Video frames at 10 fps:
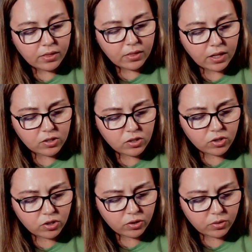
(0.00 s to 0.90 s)
That's
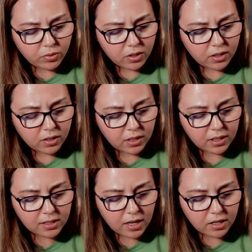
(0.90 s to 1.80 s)
true, he
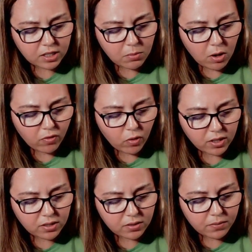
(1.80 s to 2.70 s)
said in a small
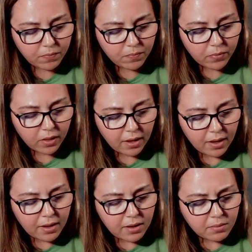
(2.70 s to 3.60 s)
voice.
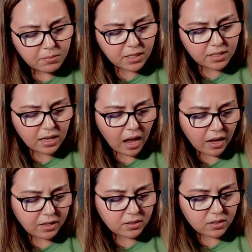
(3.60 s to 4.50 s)

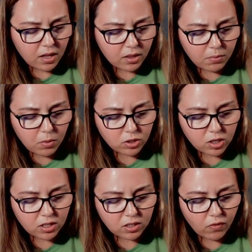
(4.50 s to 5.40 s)
Besides, the
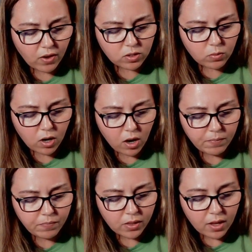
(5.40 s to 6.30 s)
motionless face went on,
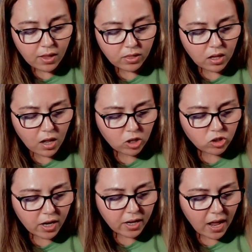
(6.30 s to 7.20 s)
the
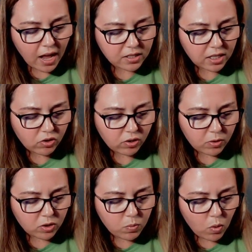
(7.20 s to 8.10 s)
Luckdragon has
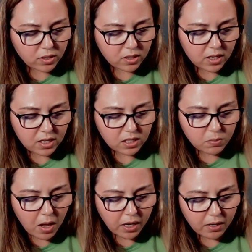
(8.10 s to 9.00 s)
Grumio's poison in his
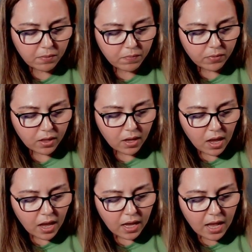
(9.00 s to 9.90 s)
body.
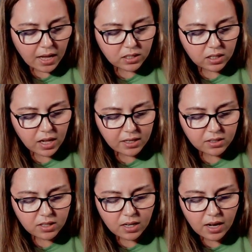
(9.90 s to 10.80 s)
He has less
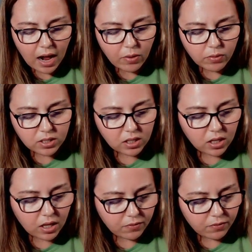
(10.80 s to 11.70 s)
than an hour to
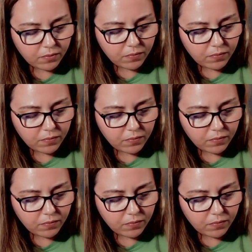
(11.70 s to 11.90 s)
live.